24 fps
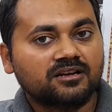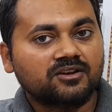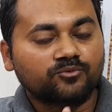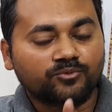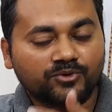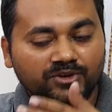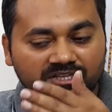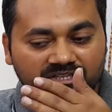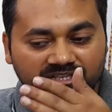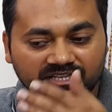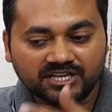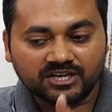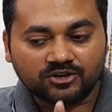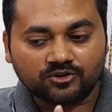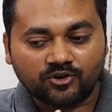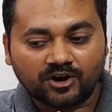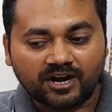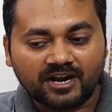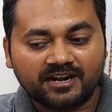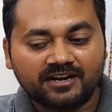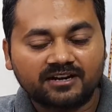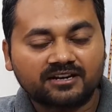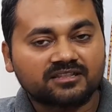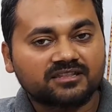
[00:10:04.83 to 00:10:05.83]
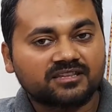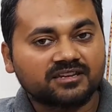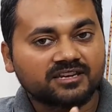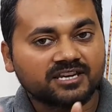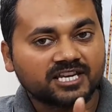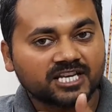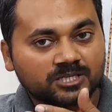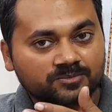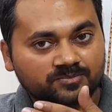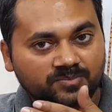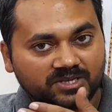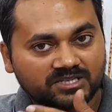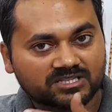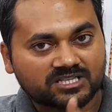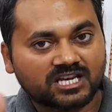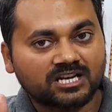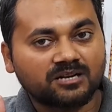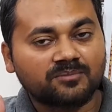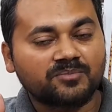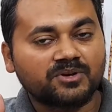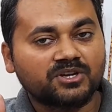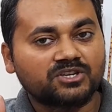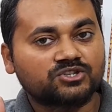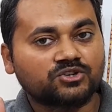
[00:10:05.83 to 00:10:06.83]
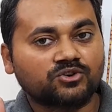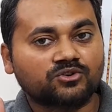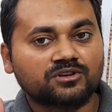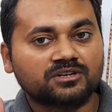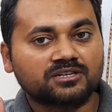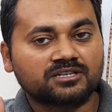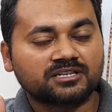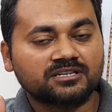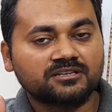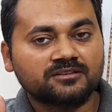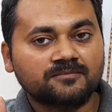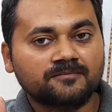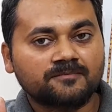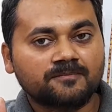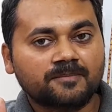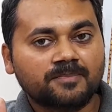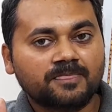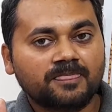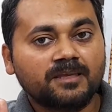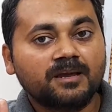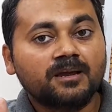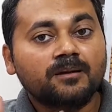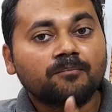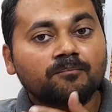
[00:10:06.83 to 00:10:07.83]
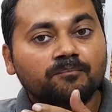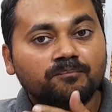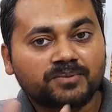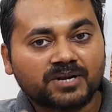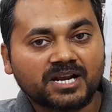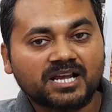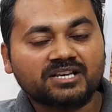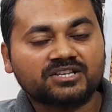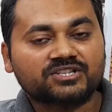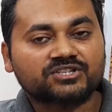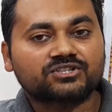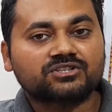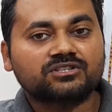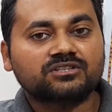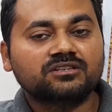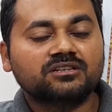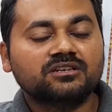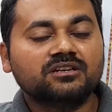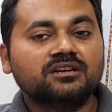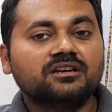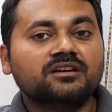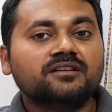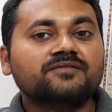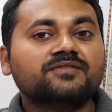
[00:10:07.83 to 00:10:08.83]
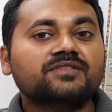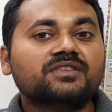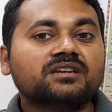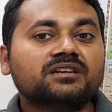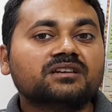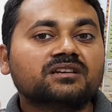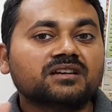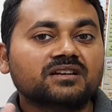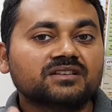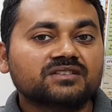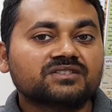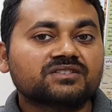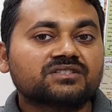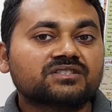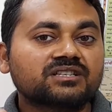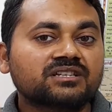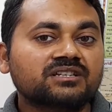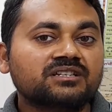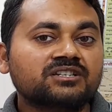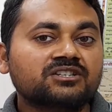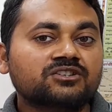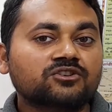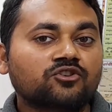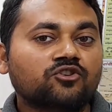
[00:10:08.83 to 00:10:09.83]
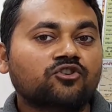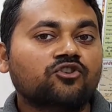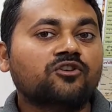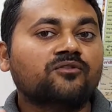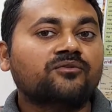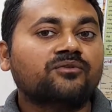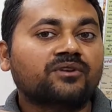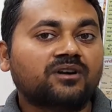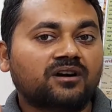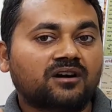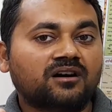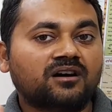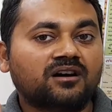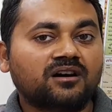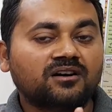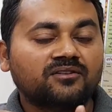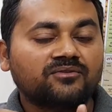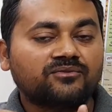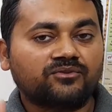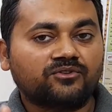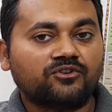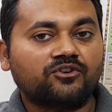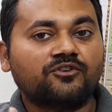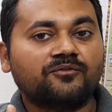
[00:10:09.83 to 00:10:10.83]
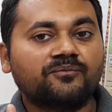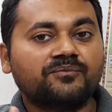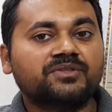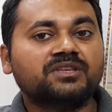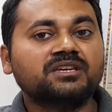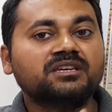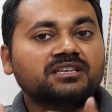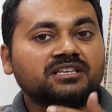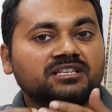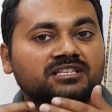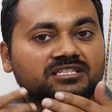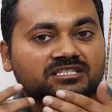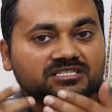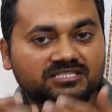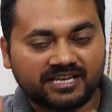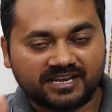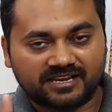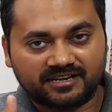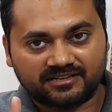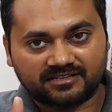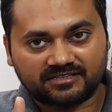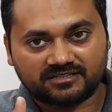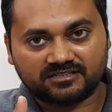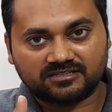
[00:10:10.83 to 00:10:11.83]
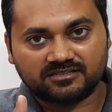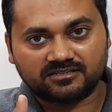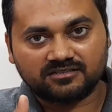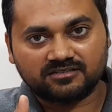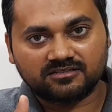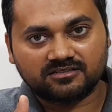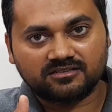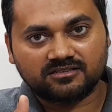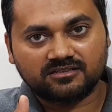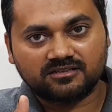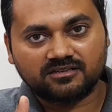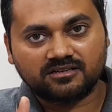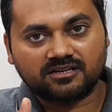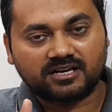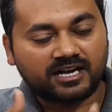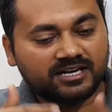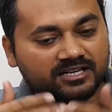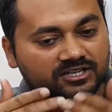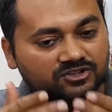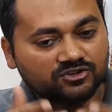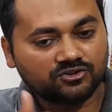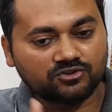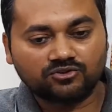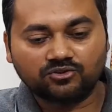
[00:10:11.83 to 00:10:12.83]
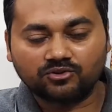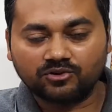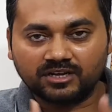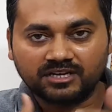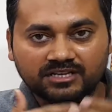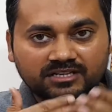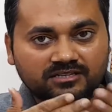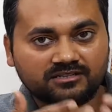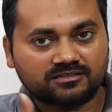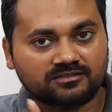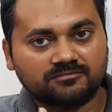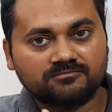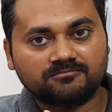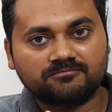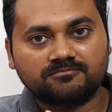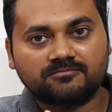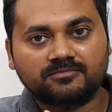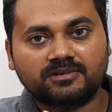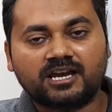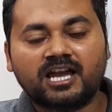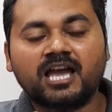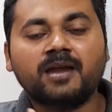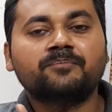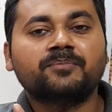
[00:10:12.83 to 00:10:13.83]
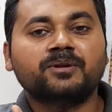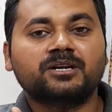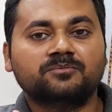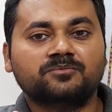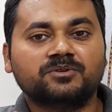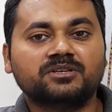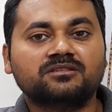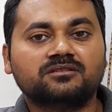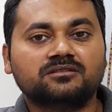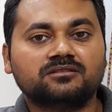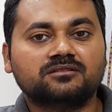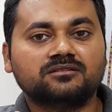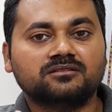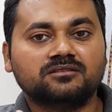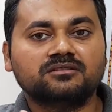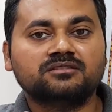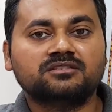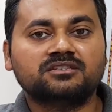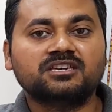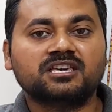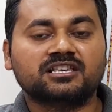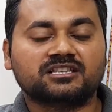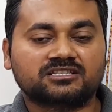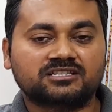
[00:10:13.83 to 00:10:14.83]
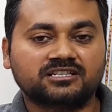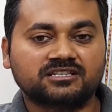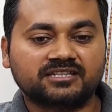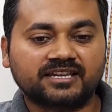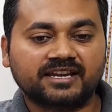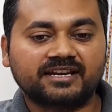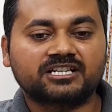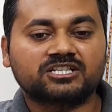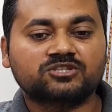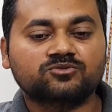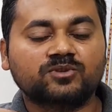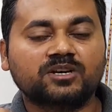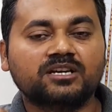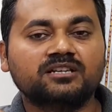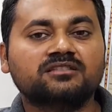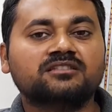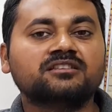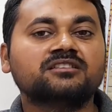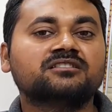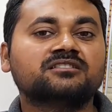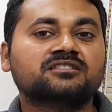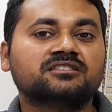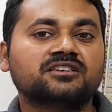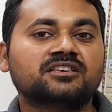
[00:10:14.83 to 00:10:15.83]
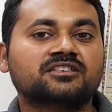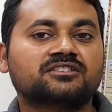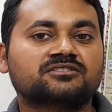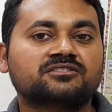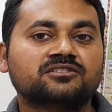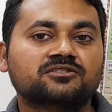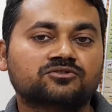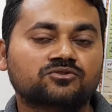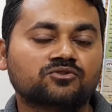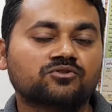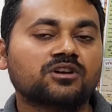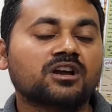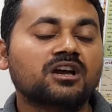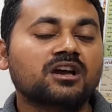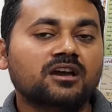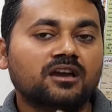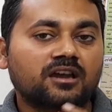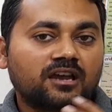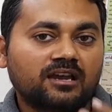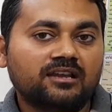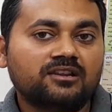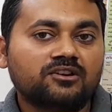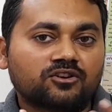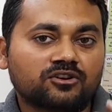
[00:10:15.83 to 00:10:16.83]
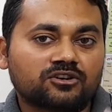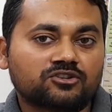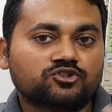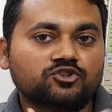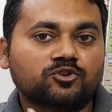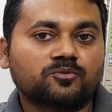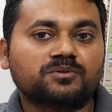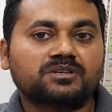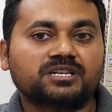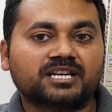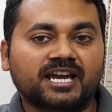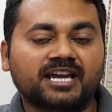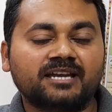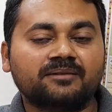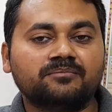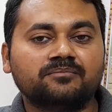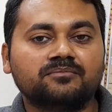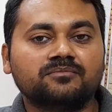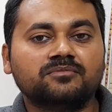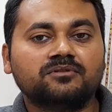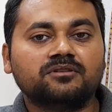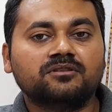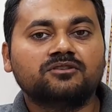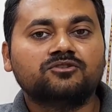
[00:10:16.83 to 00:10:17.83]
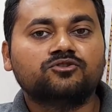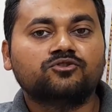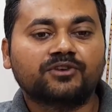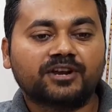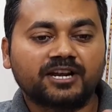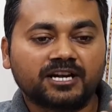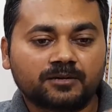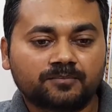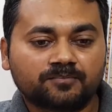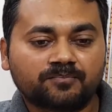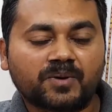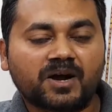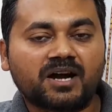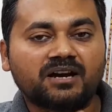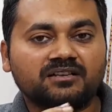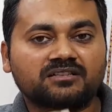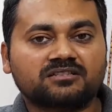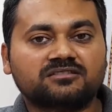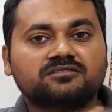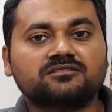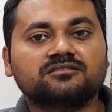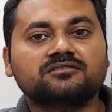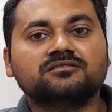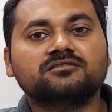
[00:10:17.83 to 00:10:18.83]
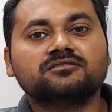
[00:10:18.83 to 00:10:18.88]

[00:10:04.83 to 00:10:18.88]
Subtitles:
which required the special majority plus the consent of half of the states. And you know it happened with GST. That's why this GST took a lot of time to get passed